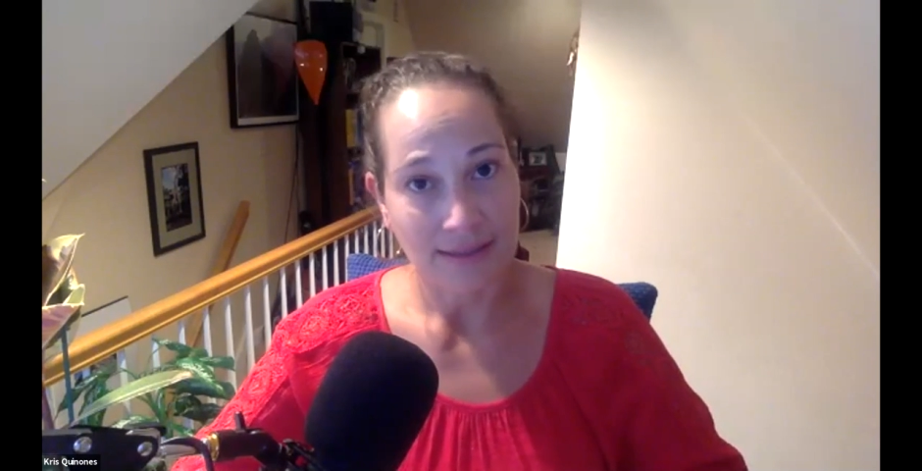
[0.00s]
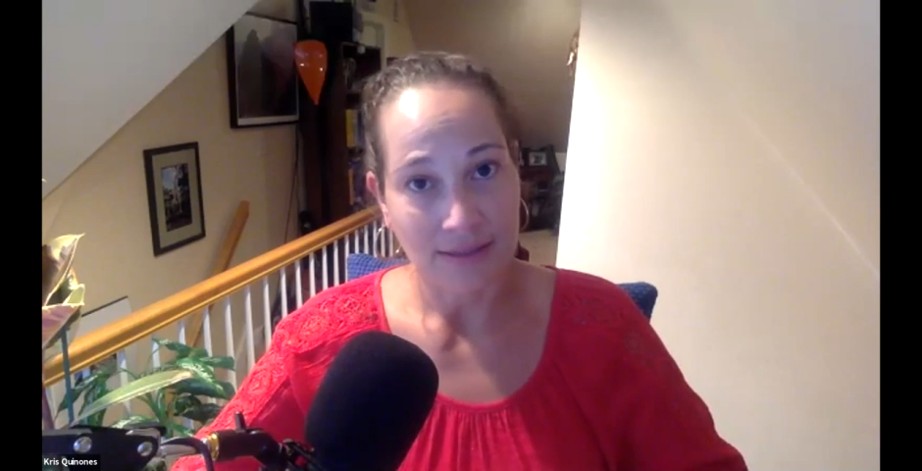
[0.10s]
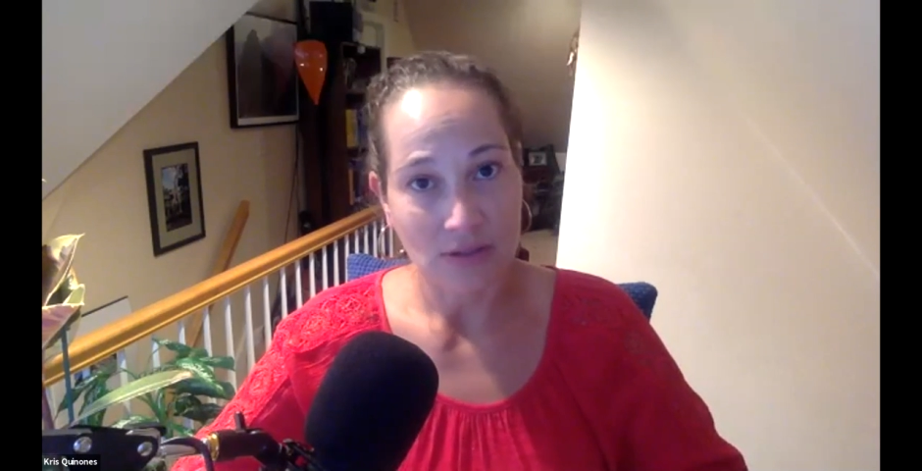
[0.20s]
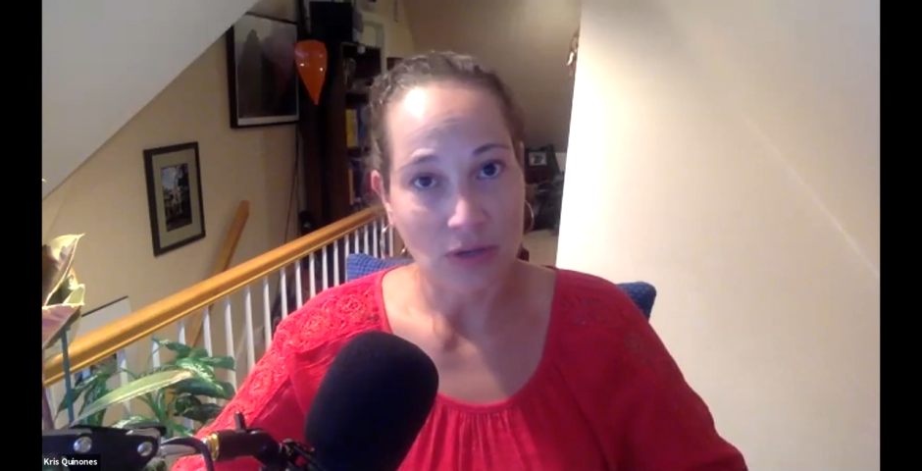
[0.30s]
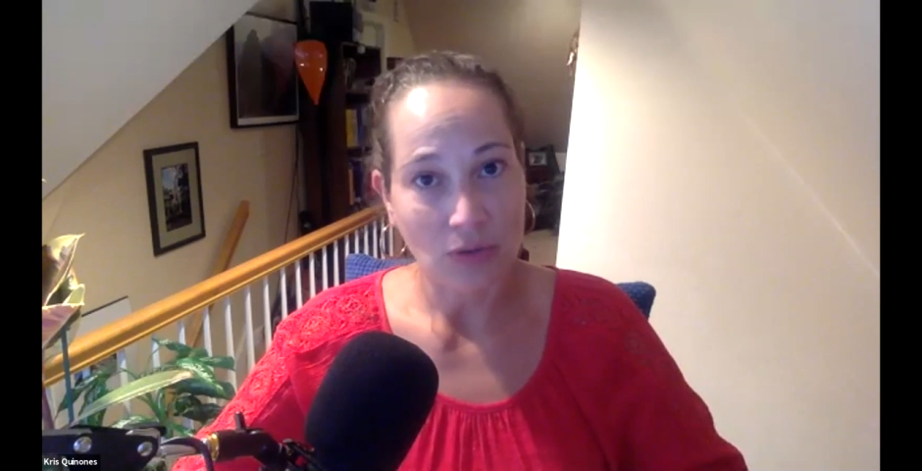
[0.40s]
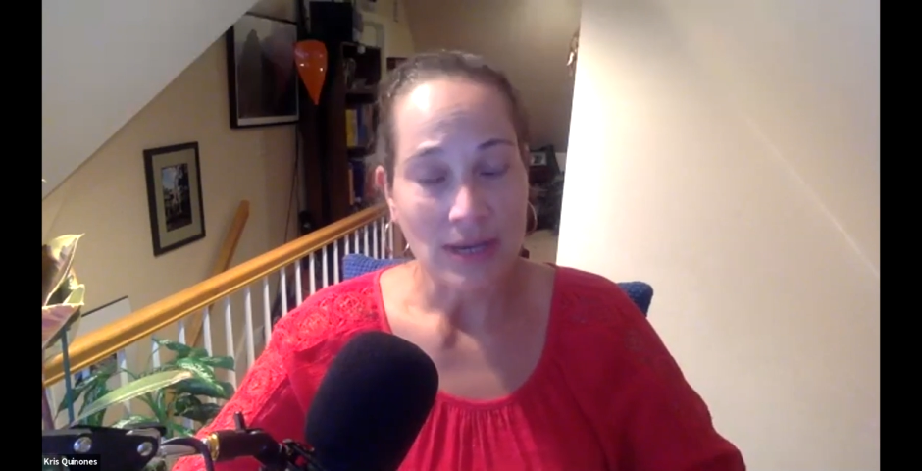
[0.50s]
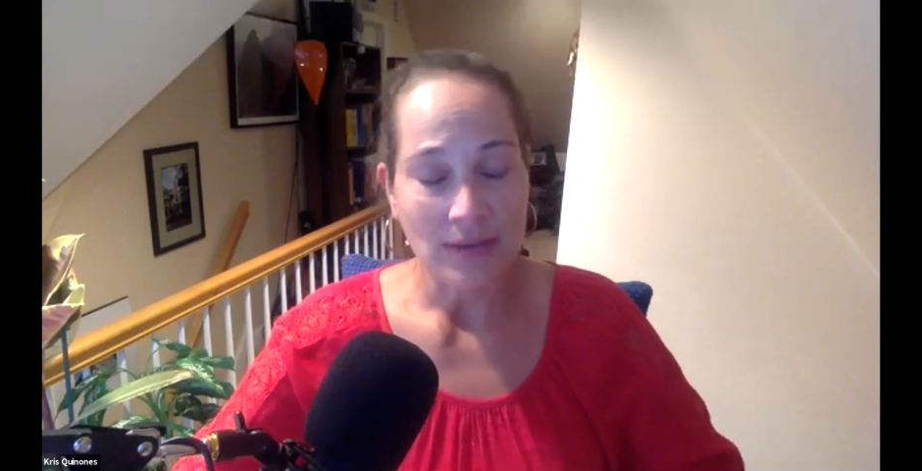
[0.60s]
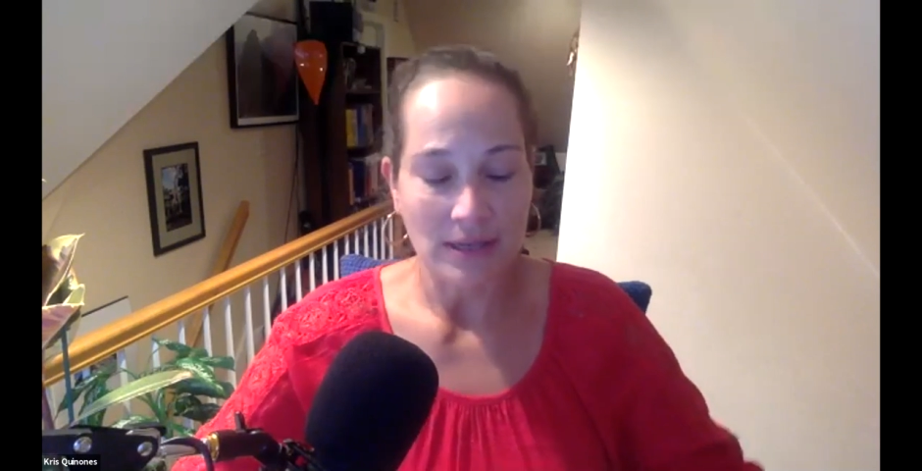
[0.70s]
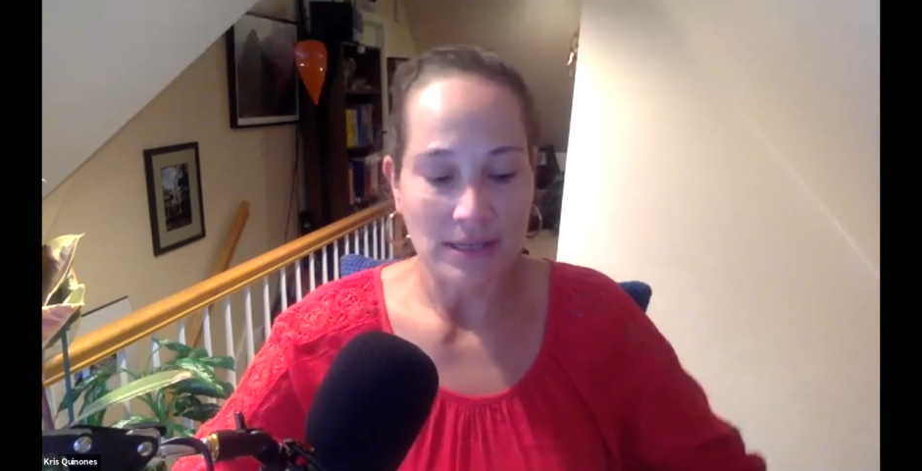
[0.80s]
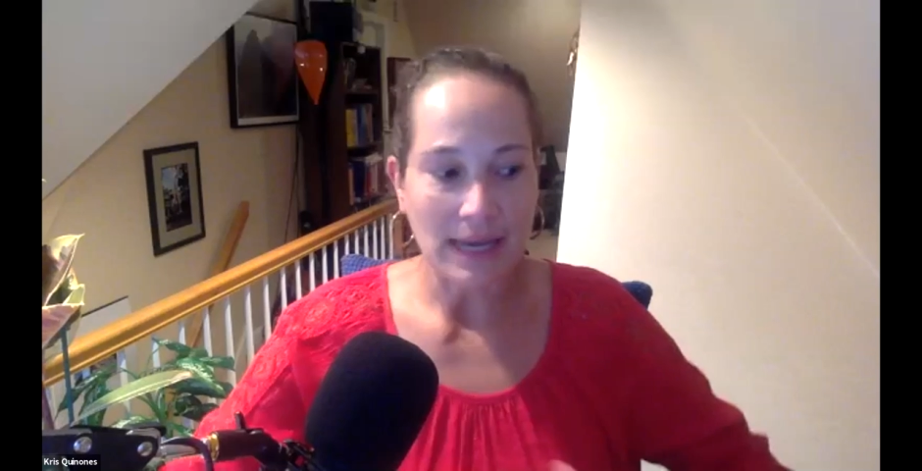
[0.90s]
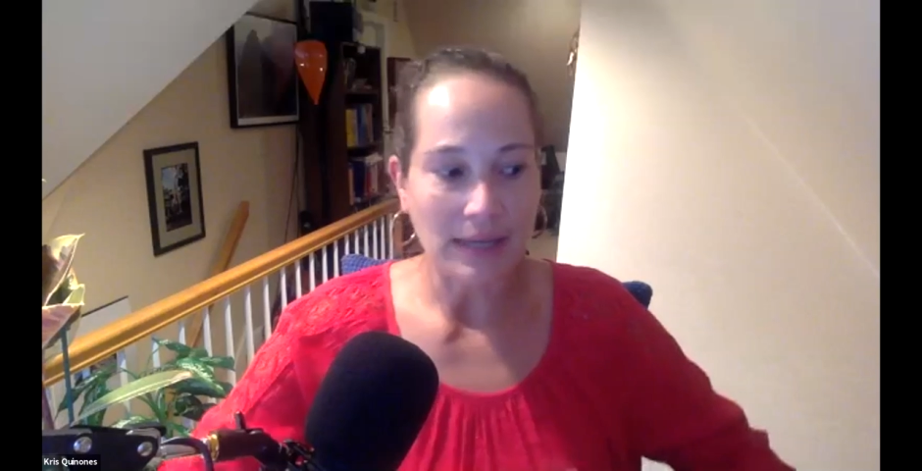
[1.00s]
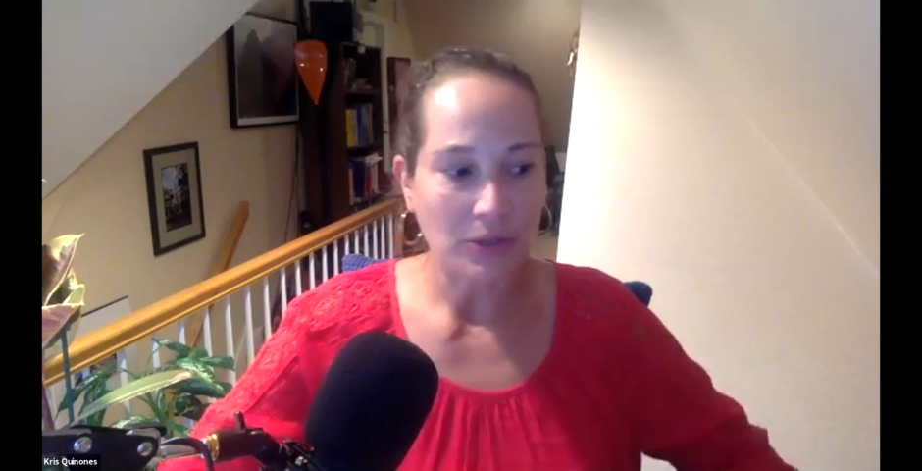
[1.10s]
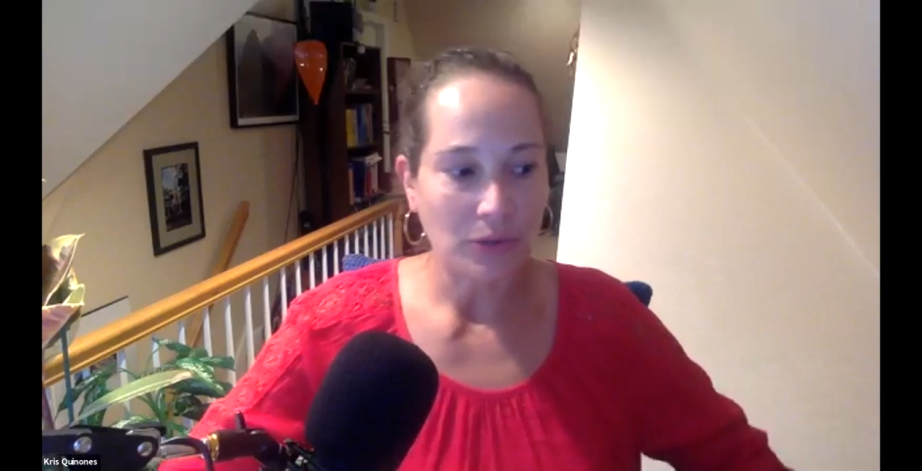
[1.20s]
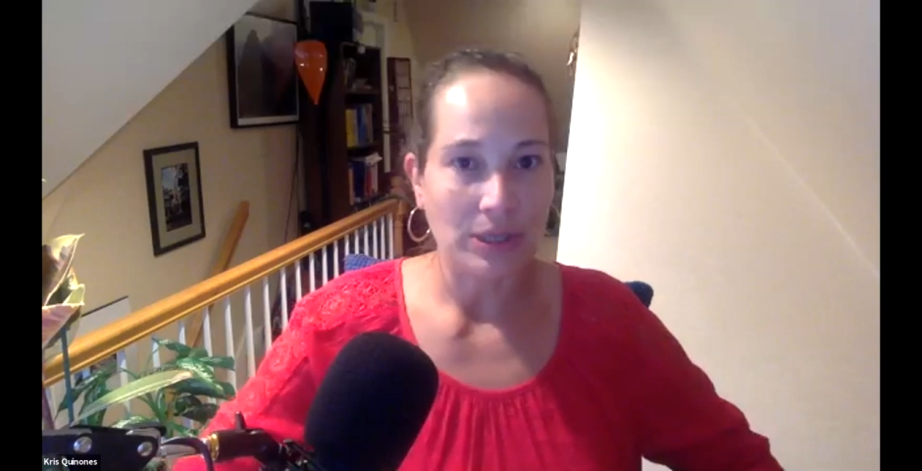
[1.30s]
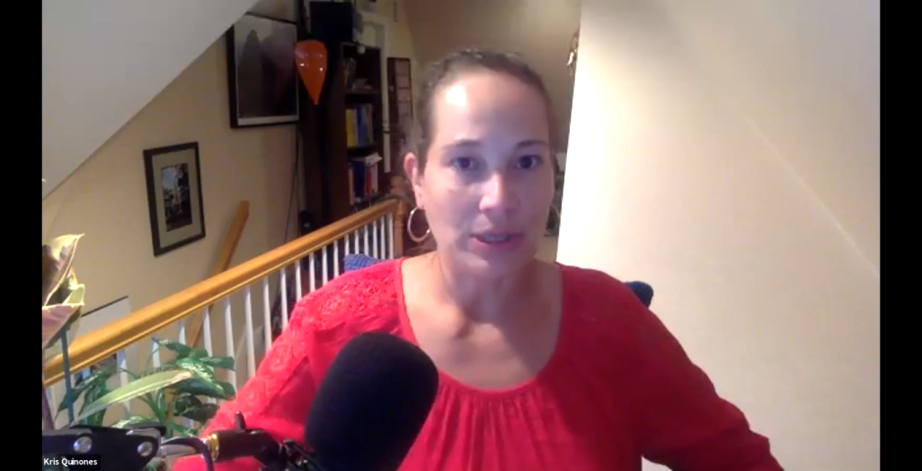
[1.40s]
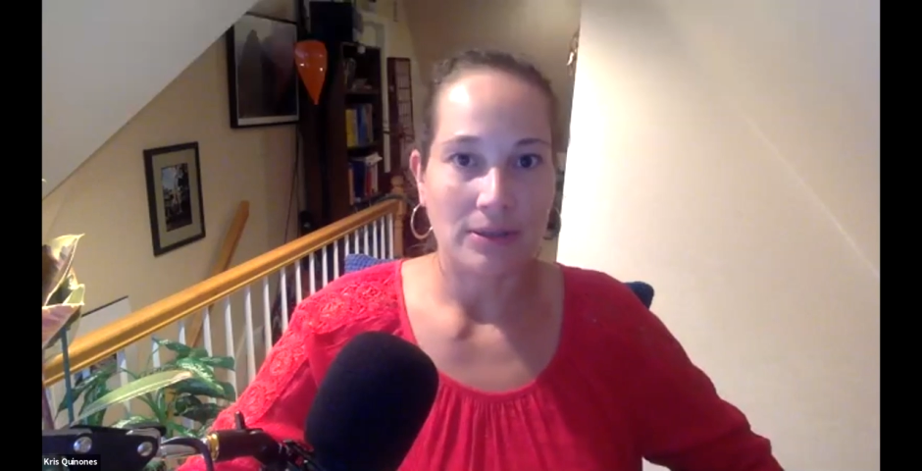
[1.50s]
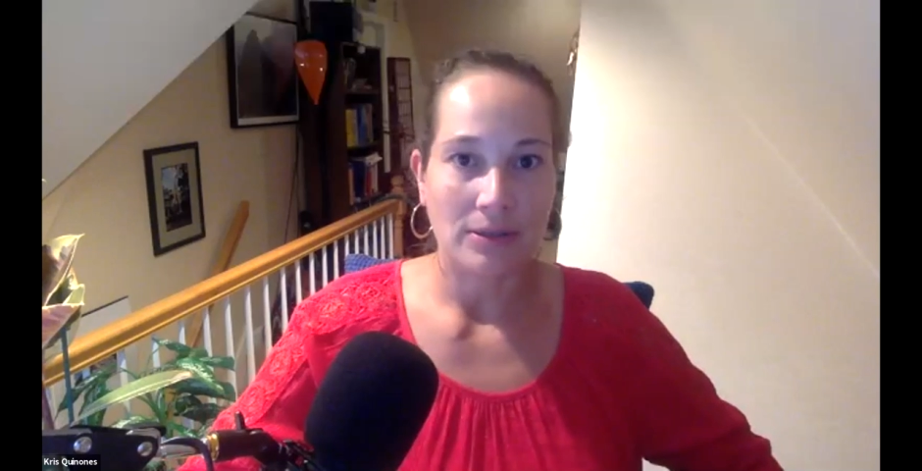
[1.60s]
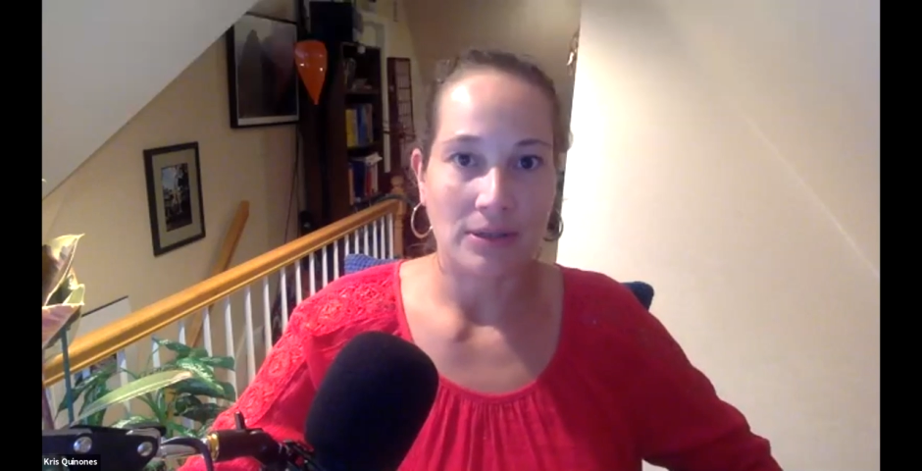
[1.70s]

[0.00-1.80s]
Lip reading: And so these endocrine